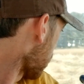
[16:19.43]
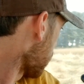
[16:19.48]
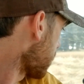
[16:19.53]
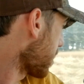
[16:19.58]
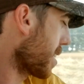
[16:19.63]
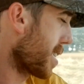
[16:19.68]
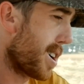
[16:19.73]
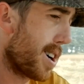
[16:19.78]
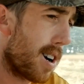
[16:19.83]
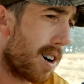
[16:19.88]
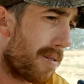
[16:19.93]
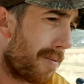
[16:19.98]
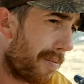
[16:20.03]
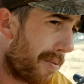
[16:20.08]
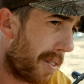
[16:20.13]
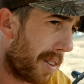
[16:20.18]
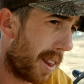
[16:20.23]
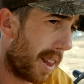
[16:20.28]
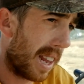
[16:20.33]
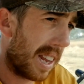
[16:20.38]
yeah,
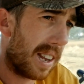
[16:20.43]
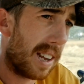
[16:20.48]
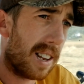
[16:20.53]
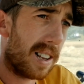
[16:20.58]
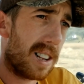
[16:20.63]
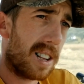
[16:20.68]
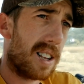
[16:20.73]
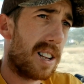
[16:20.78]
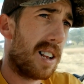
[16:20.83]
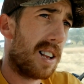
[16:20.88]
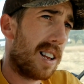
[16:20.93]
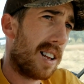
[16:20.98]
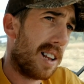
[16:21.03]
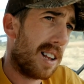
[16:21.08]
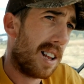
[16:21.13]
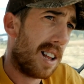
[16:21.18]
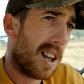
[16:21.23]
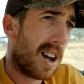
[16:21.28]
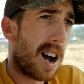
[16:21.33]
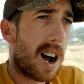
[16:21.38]

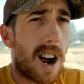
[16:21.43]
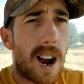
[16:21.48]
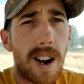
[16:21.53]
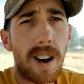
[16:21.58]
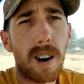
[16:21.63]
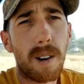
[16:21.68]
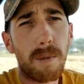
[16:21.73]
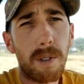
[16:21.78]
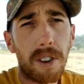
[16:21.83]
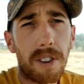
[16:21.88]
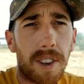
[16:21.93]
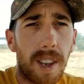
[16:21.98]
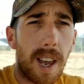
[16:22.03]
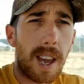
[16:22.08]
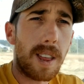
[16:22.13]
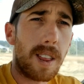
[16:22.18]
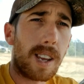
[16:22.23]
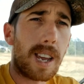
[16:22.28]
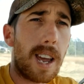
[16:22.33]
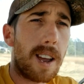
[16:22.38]
I'd almost
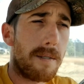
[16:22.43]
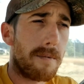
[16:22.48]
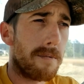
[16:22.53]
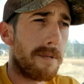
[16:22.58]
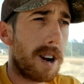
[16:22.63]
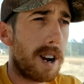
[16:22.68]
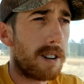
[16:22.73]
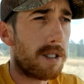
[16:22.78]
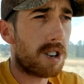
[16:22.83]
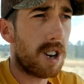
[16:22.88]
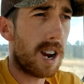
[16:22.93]
say the getting rich